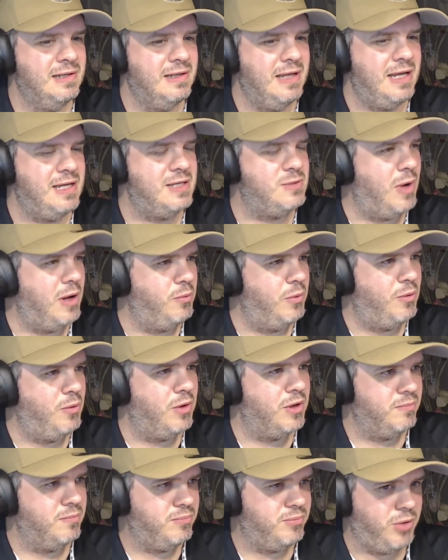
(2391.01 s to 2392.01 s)
he's one we
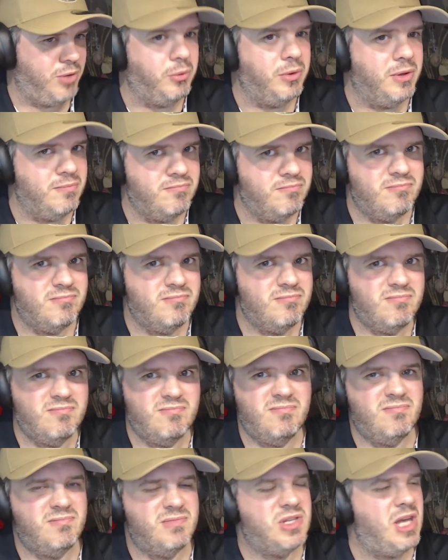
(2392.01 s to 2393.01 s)
want to probably
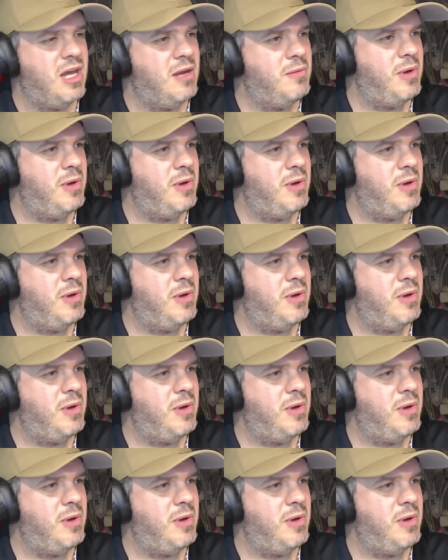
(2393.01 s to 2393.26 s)
see